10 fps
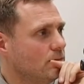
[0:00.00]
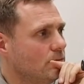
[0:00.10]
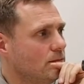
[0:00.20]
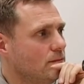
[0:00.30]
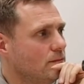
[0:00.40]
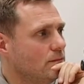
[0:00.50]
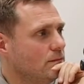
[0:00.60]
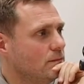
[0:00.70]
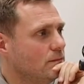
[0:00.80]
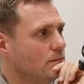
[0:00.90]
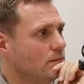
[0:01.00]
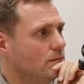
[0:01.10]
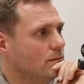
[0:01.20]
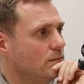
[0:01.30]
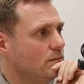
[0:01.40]

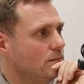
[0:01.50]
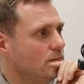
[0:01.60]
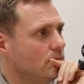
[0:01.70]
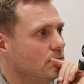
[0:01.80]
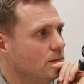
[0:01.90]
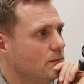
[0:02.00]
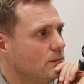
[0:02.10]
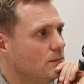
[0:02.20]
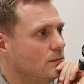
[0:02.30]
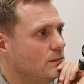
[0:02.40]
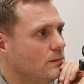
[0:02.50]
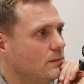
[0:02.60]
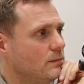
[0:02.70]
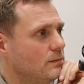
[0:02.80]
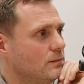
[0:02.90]

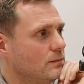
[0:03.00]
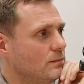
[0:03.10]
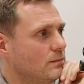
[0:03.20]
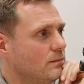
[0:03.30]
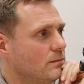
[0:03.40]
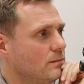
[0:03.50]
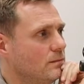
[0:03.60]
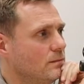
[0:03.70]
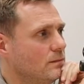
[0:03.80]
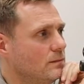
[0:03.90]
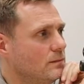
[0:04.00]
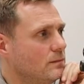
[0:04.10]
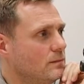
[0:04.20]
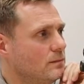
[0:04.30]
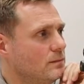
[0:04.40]
The person shown says nothing.